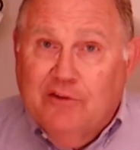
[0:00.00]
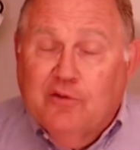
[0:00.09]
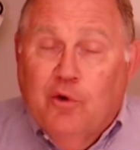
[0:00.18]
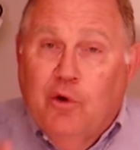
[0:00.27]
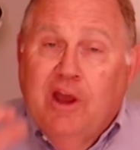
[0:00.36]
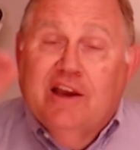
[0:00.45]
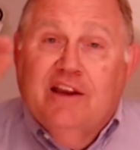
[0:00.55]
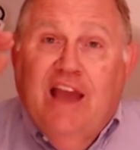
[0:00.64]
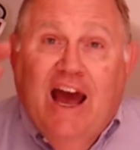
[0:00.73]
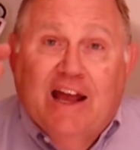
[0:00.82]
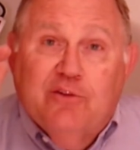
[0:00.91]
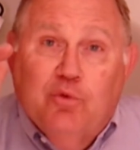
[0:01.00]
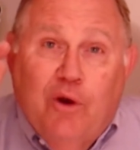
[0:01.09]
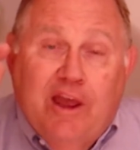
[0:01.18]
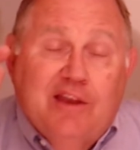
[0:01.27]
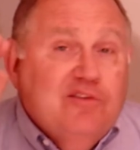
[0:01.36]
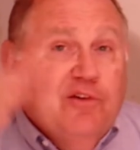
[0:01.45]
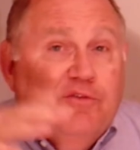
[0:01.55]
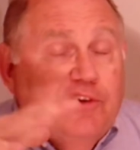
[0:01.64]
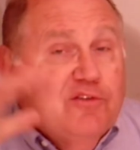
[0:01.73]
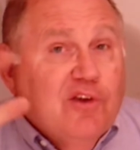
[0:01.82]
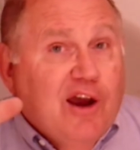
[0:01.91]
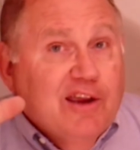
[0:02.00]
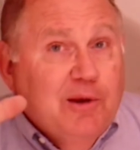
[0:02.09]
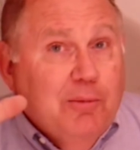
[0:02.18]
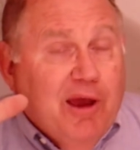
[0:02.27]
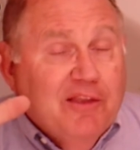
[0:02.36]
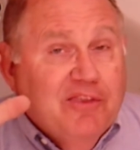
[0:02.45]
So God's ways, if He's talking about